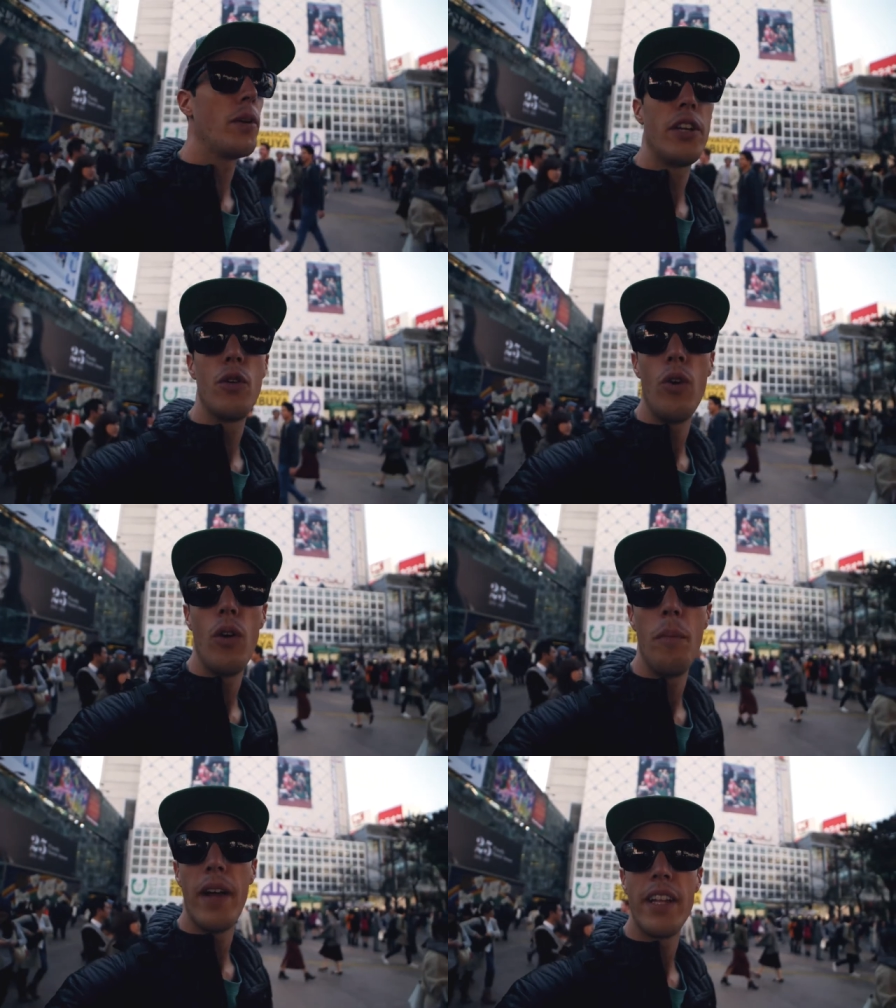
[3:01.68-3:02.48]
pretty
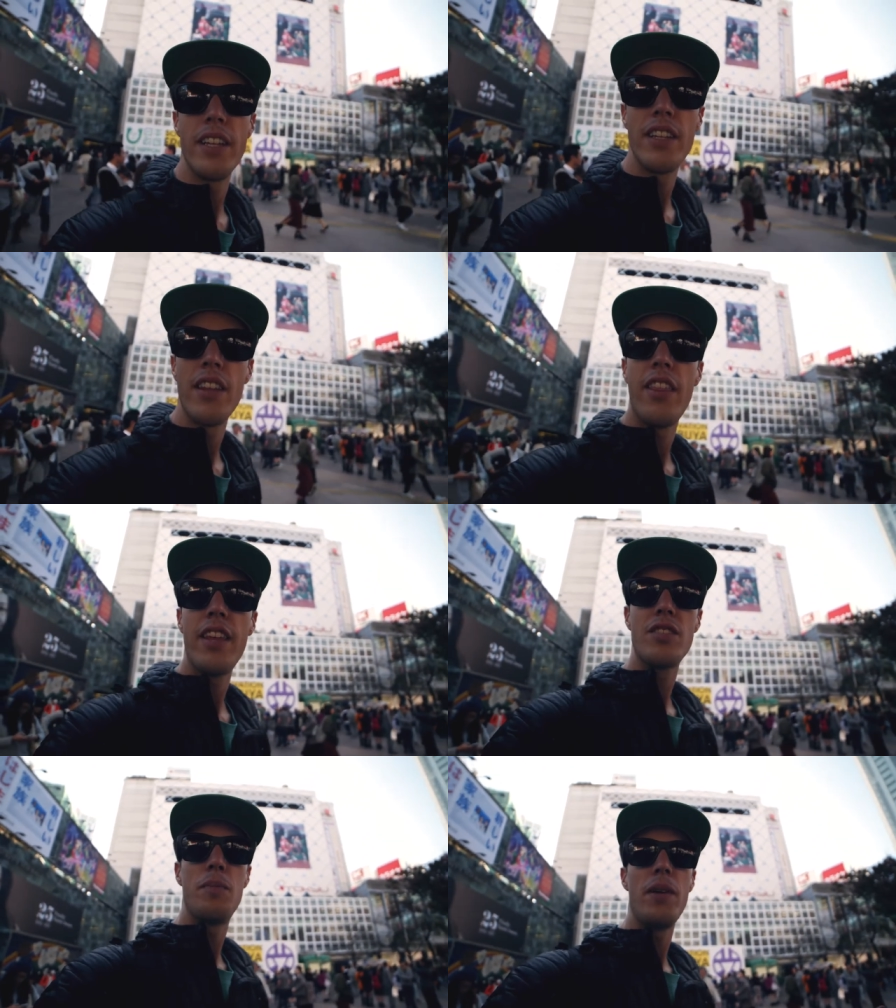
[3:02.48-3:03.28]
cool, but
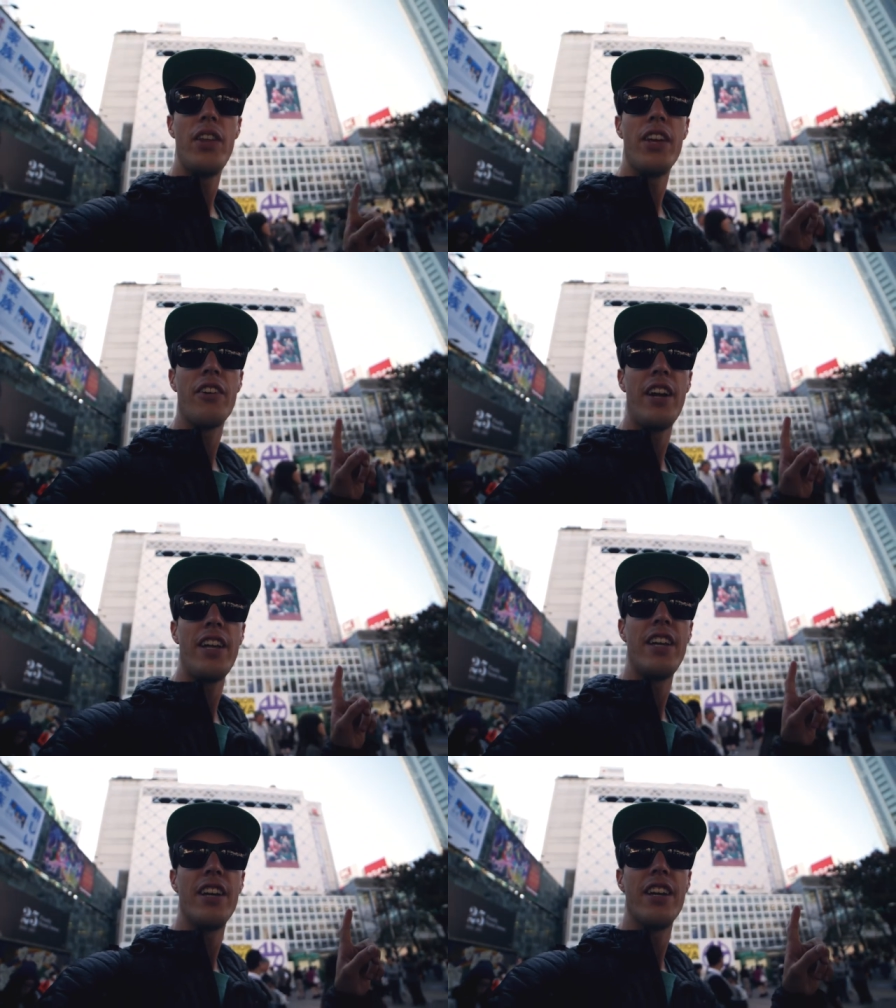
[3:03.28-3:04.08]
this building right
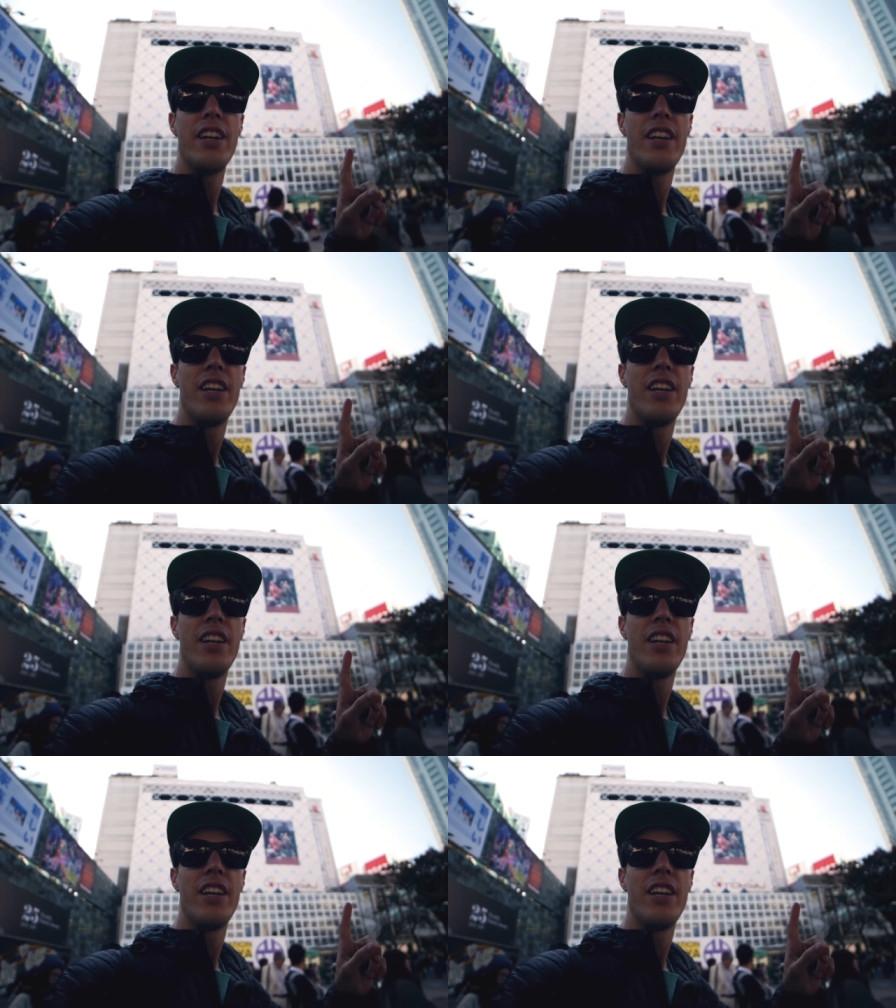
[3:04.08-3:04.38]
here,